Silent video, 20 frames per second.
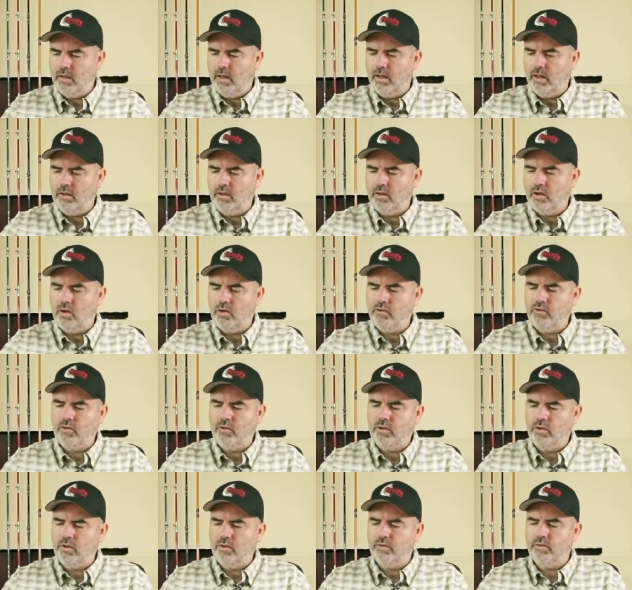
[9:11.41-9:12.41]
Uh, you can
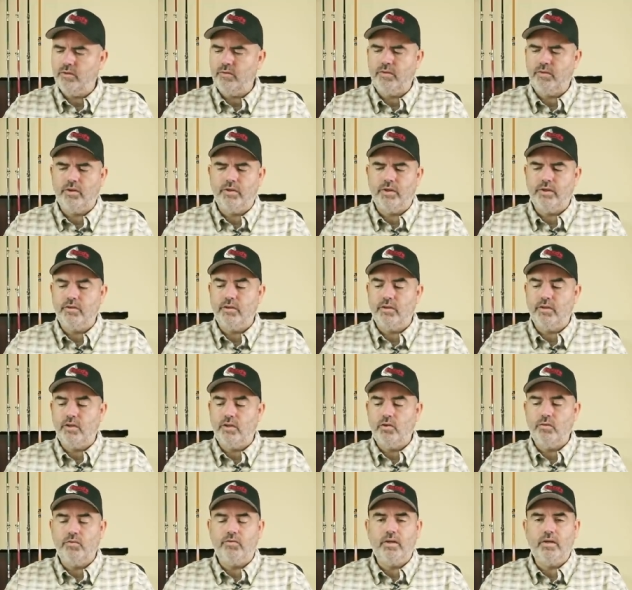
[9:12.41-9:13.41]
also use, if you're into
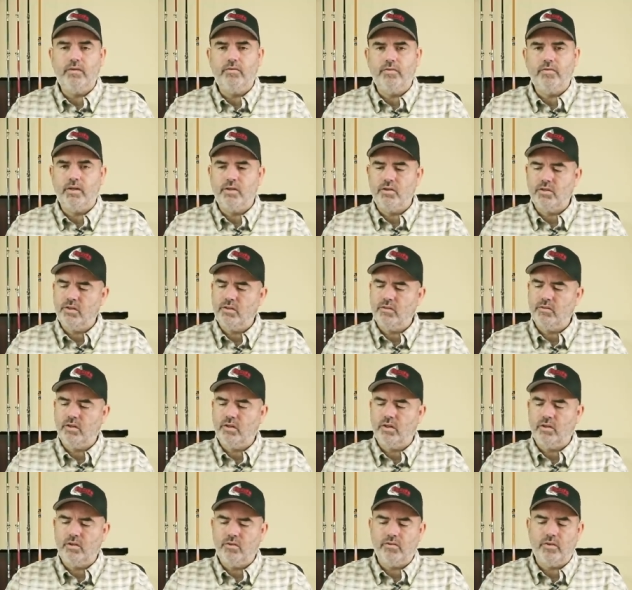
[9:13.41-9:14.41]
the UV finishes,
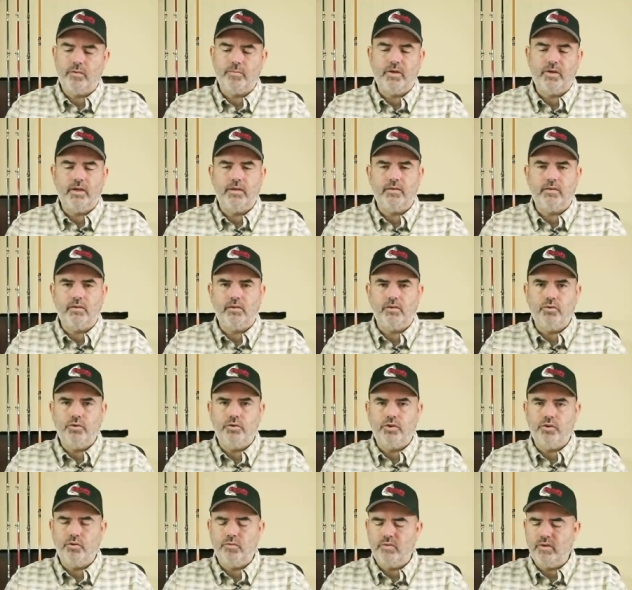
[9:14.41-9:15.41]
you can use something like the
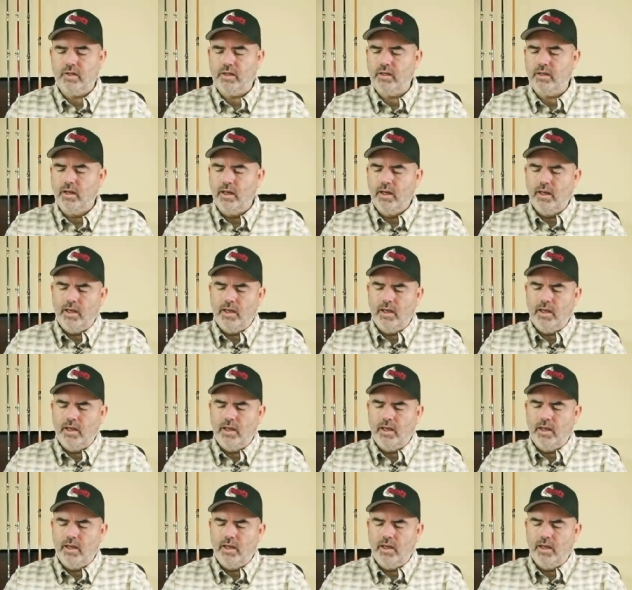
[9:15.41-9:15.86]
Loon UV.